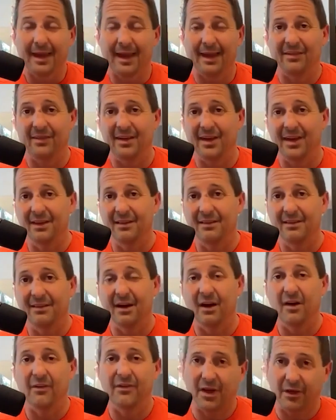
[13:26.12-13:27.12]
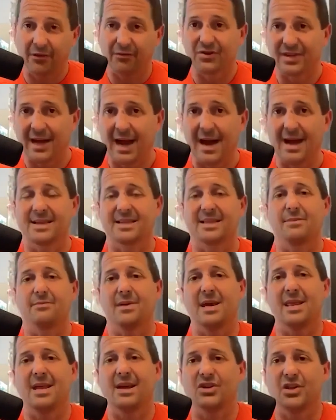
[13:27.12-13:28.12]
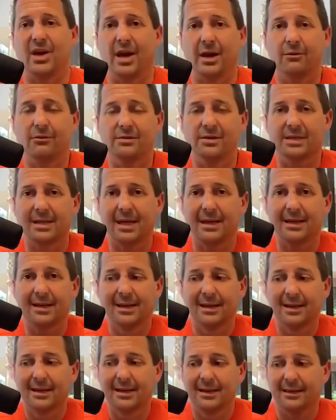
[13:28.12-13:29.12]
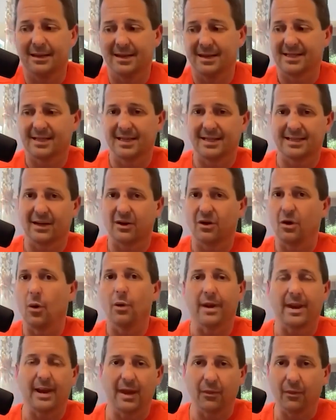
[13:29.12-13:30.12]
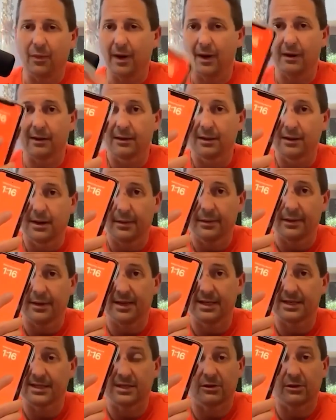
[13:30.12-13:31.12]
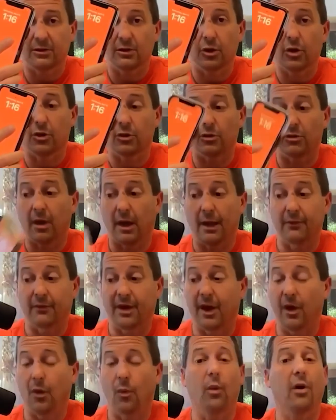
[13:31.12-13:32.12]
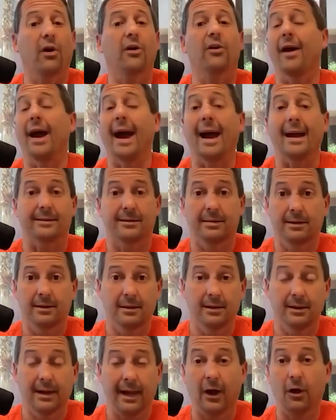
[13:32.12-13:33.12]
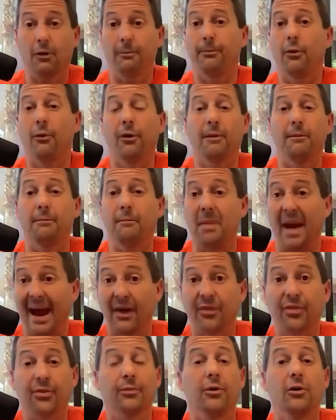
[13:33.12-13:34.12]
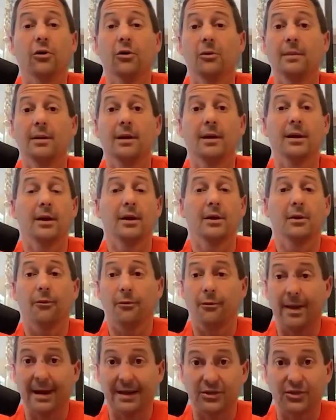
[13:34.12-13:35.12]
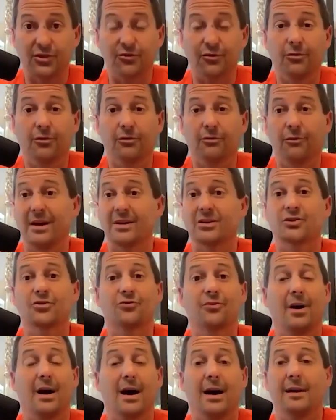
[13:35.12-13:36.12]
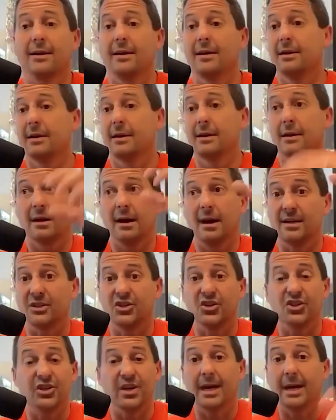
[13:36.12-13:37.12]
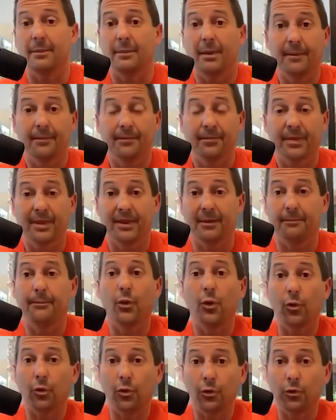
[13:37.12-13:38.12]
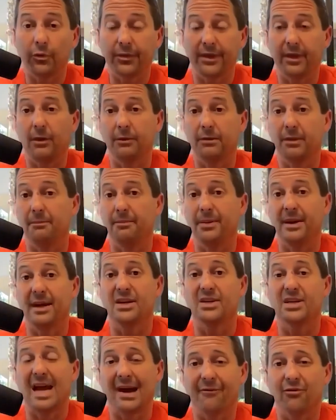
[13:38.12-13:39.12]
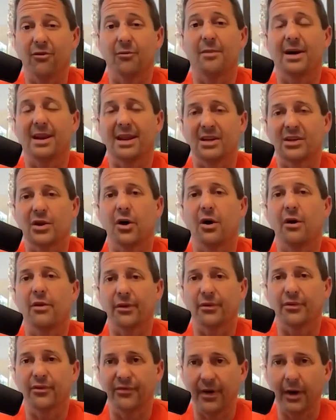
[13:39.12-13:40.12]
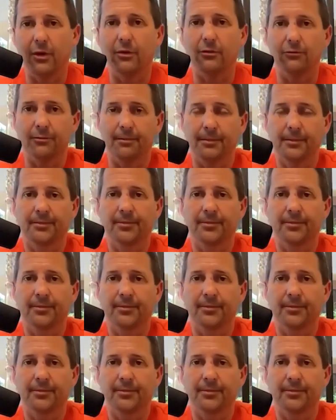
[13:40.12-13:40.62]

And then on the other side is the media channel, is that this isn't going anywhere. I mean, I don't care where you're at. Airport, bathroom, restaurant, a gym, the pool, the beach, everybody's on their phone.